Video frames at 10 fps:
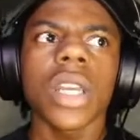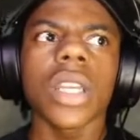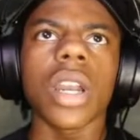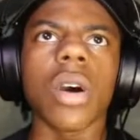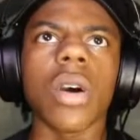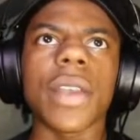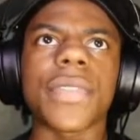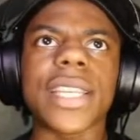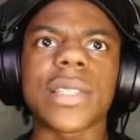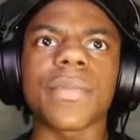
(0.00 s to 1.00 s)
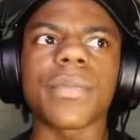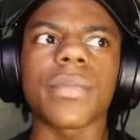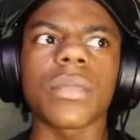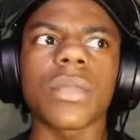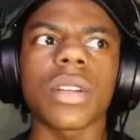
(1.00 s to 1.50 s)
Yo, at this...
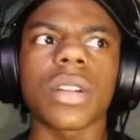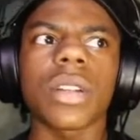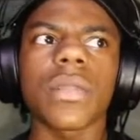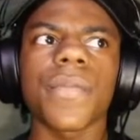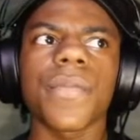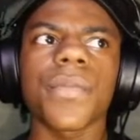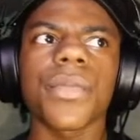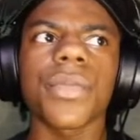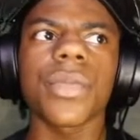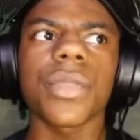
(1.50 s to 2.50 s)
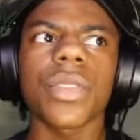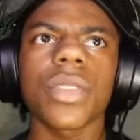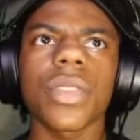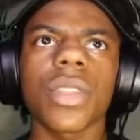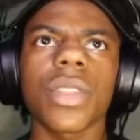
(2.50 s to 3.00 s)

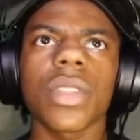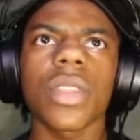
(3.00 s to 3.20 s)
Ah!